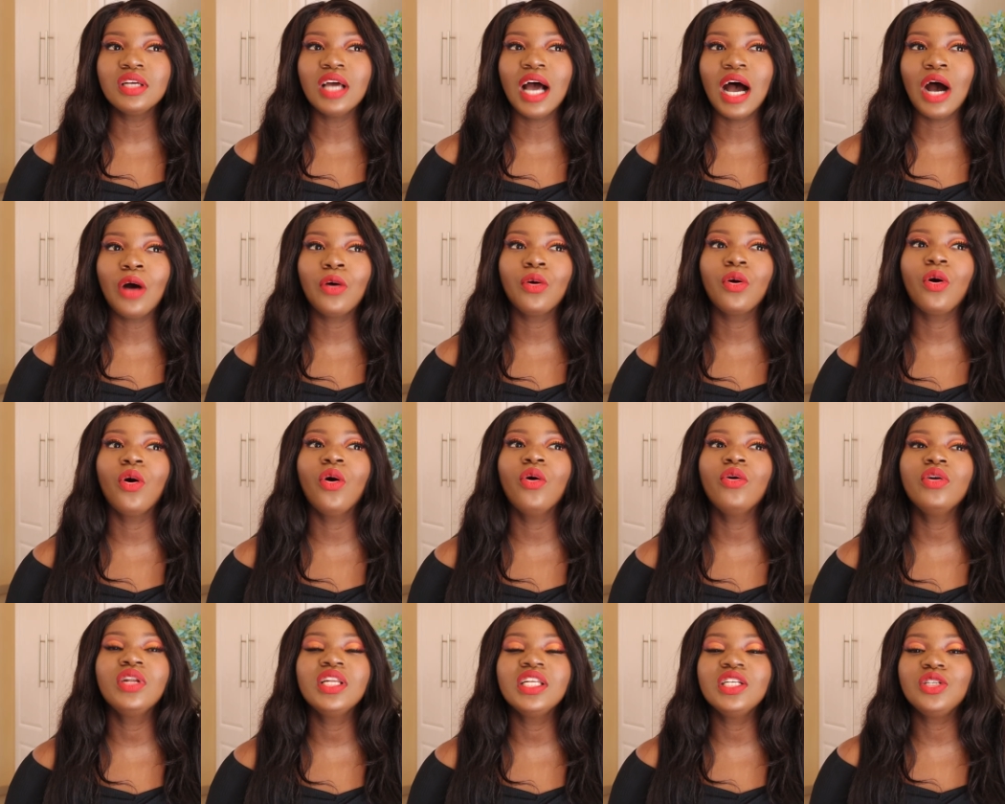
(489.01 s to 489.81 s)
I'll
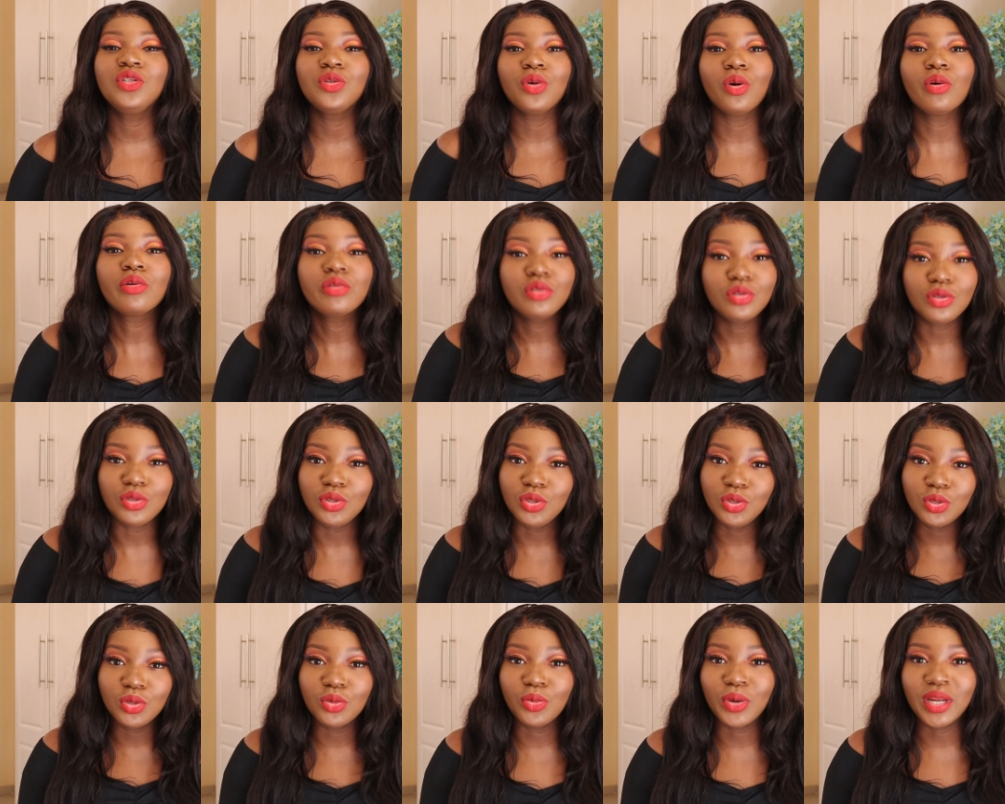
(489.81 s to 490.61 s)
only talk to
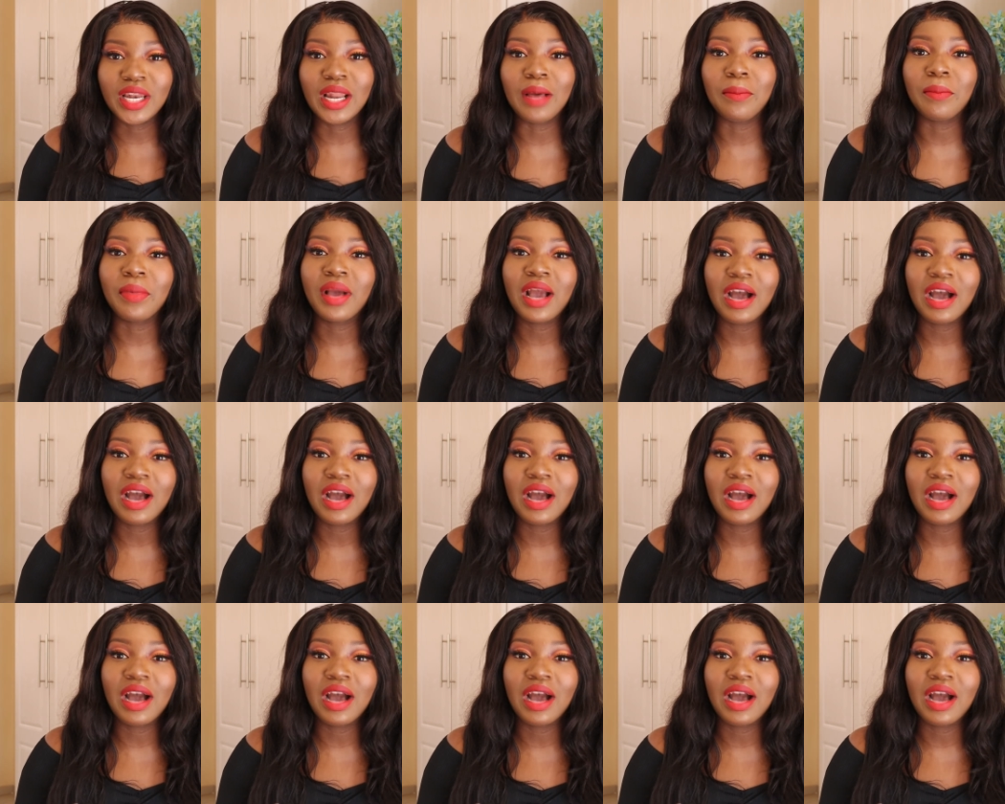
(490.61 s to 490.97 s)
you when I'm